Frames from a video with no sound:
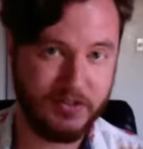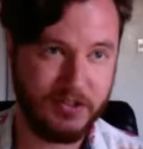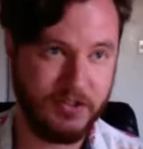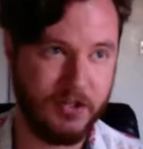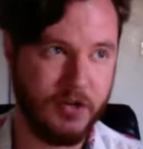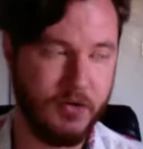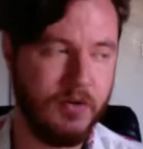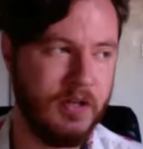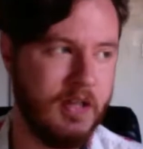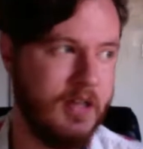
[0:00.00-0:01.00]

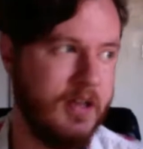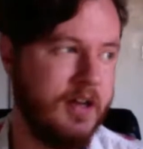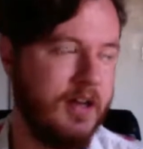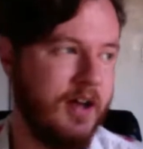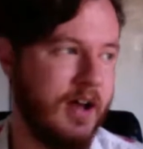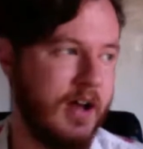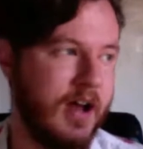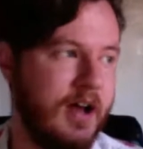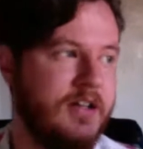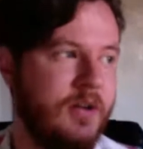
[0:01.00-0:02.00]
So
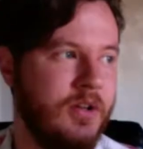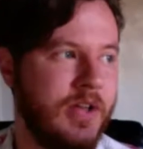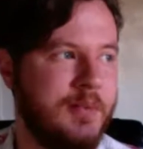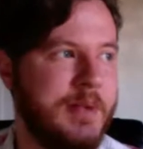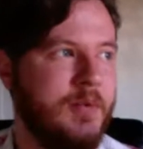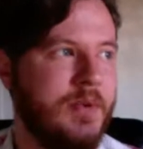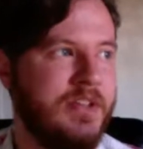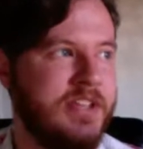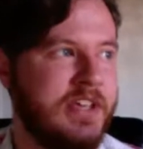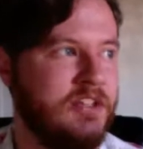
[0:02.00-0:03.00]
I know a lot of people will
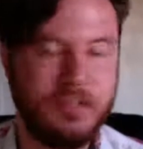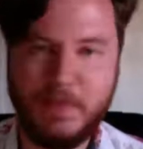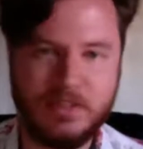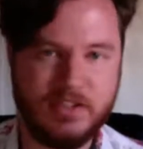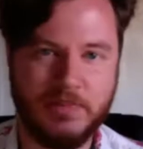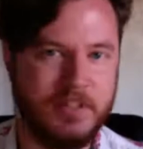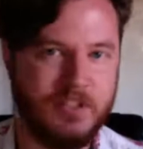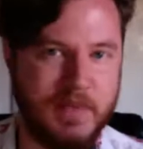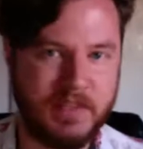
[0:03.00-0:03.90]
say, just make something.